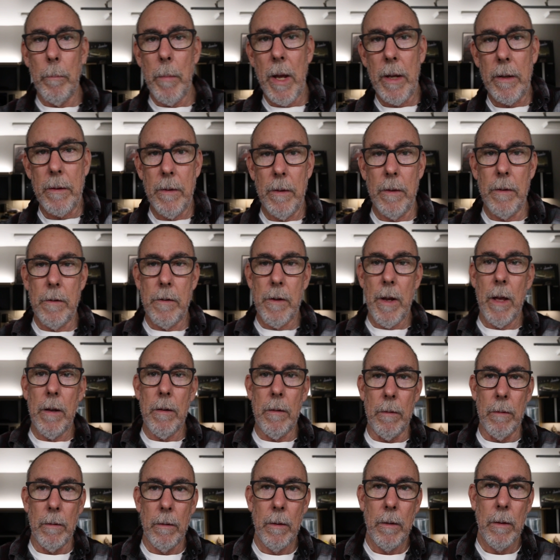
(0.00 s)
back to the
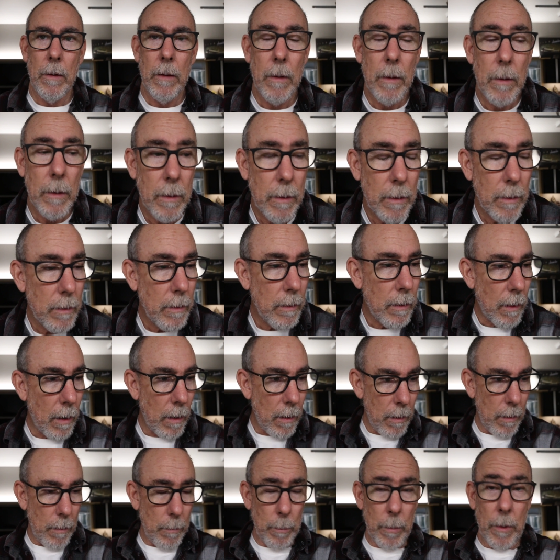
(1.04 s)
channel.
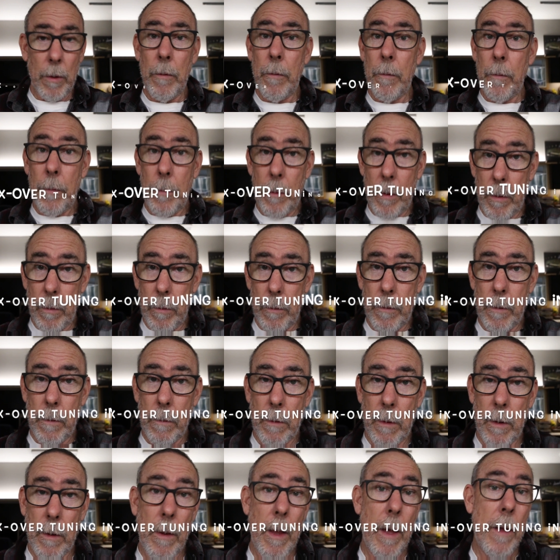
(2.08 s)
If you
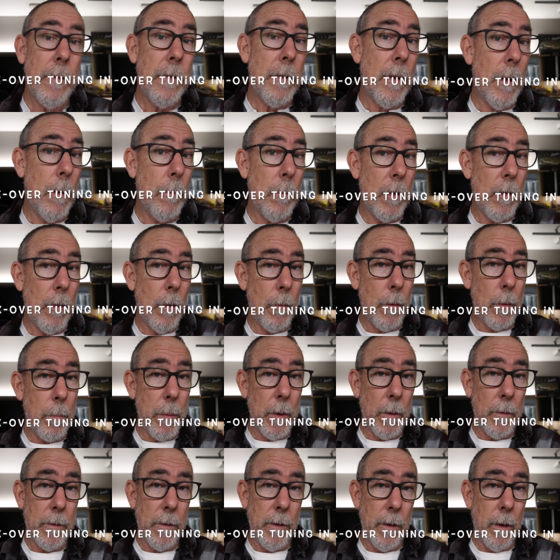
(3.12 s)
tuned in last time, you know we
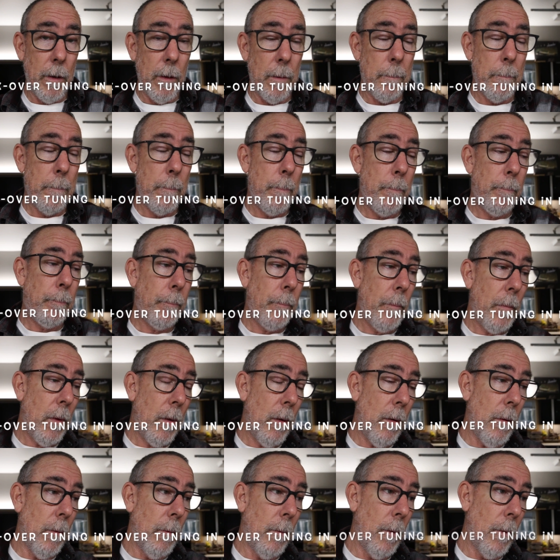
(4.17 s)
built a
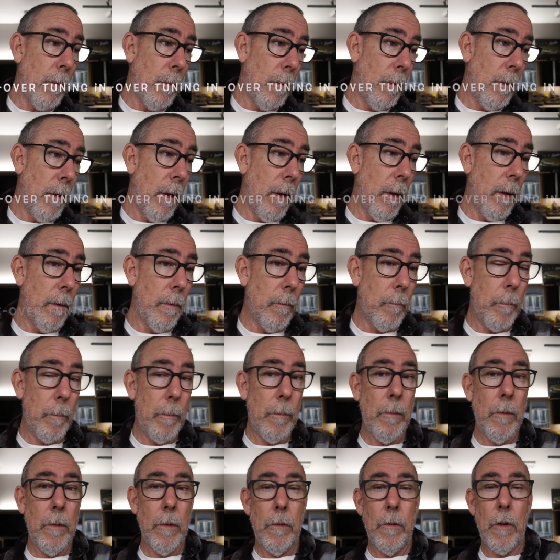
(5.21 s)
little
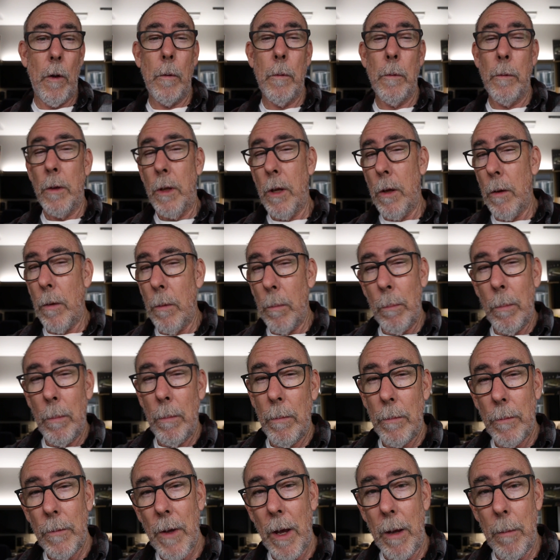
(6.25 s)
tone cube
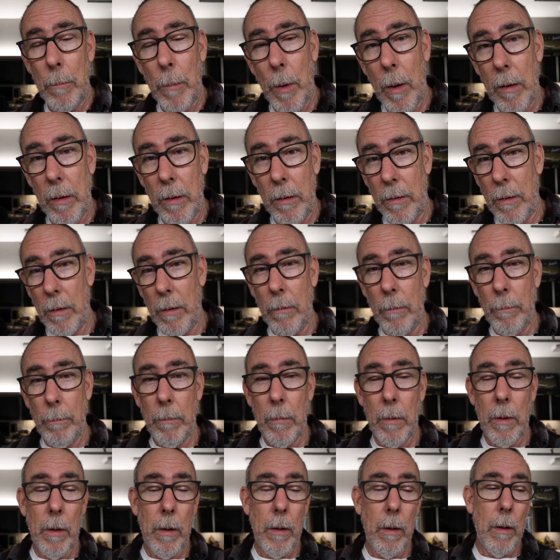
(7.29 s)
type monitor.
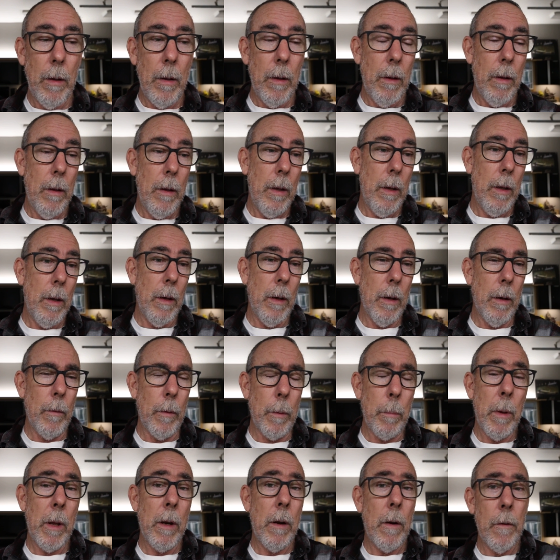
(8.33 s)
We
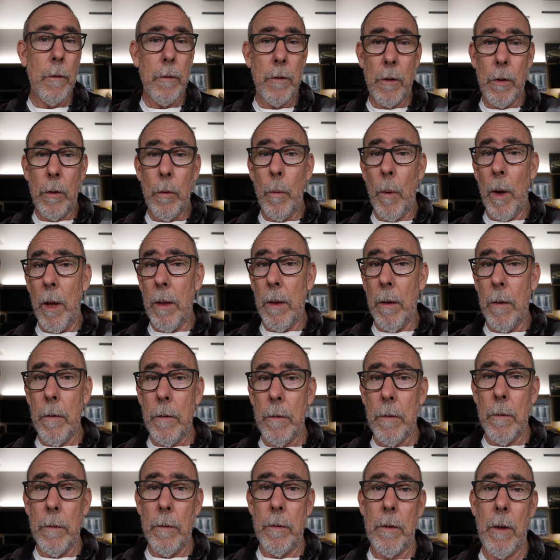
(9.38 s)
made ours two-way though,
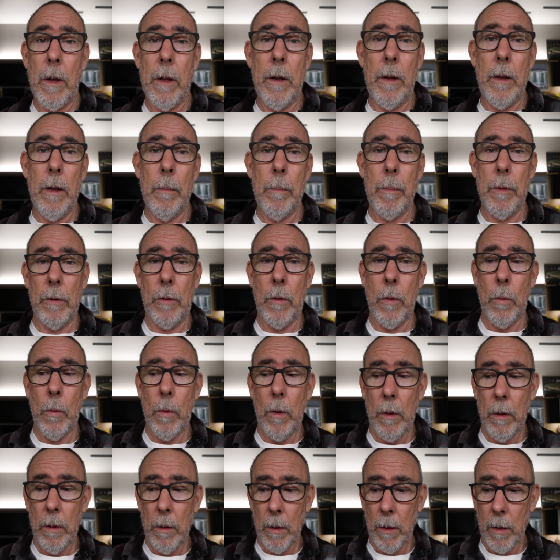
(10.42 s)
so it's kind of hip and
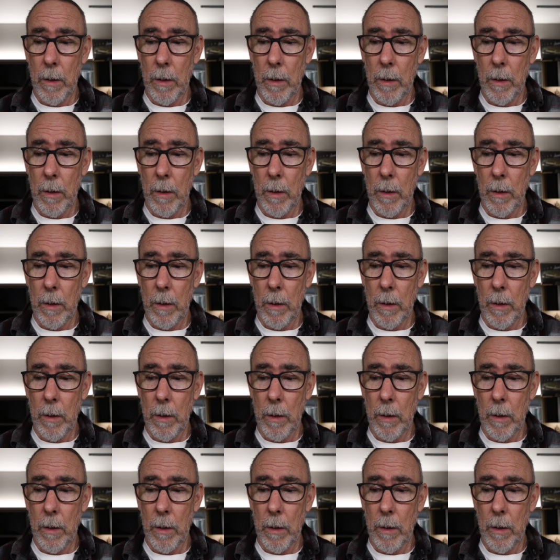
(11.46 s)
cool.